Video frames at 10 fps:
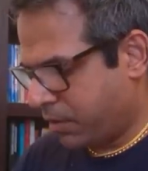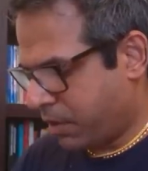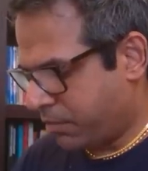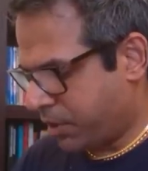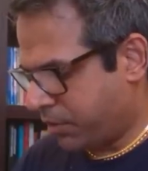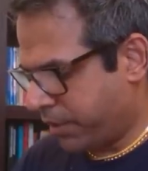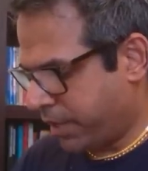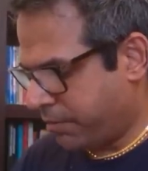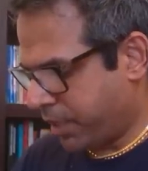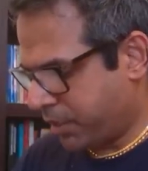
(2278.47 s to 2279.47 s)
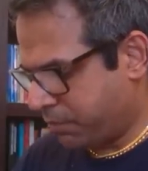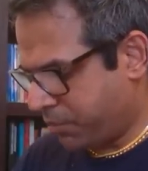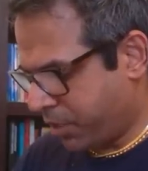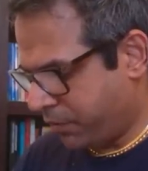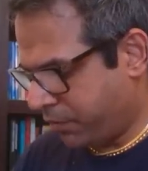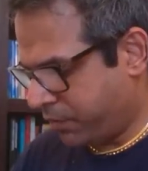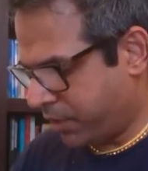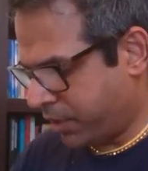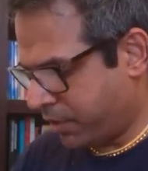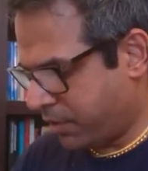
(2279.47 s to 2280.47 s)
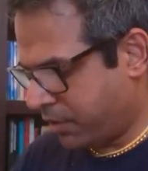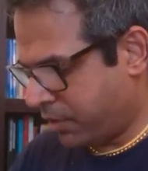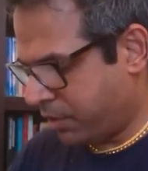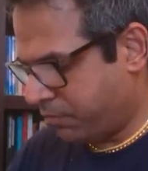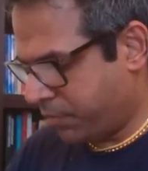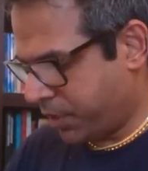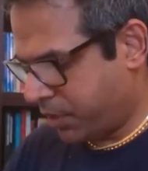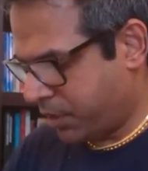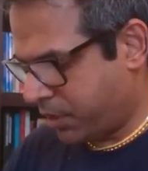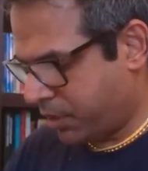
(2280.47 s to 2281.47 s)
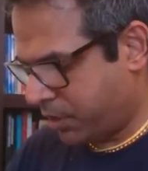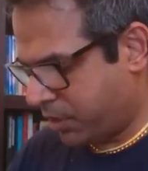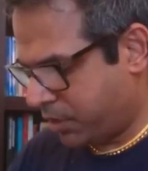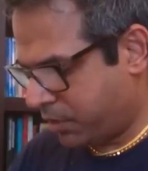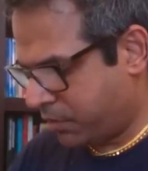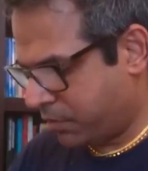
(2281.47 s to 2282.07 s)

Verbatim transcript: I'm just looking at my smartphone compass